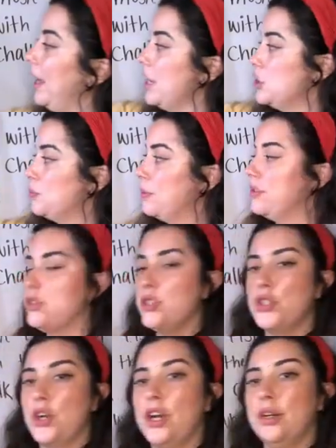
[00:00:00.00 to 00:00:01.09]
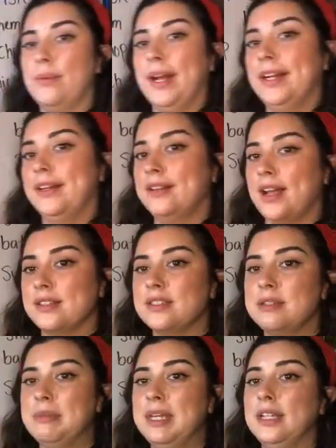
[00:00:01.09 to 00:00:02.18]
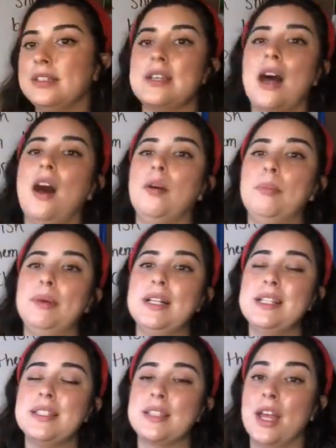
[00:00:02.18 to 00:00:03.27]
H Brothers chart right here next to me to help us